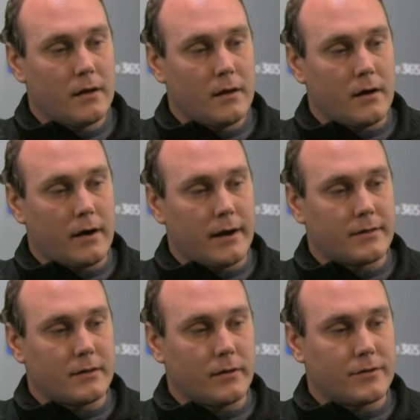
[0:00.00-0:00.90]
All right,
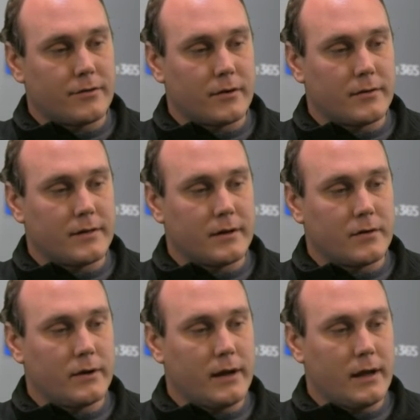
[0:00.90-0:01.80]
so let's turn this into
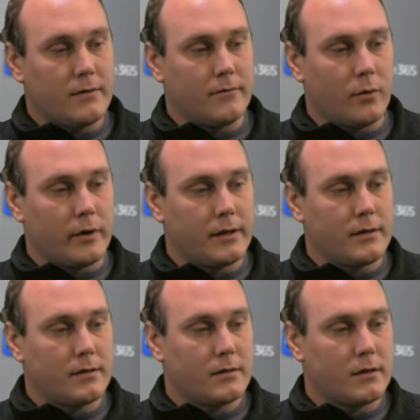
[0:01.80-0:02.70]
an
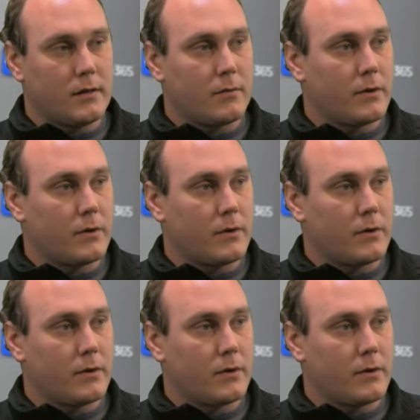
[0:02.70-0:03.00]
invoice, and then we're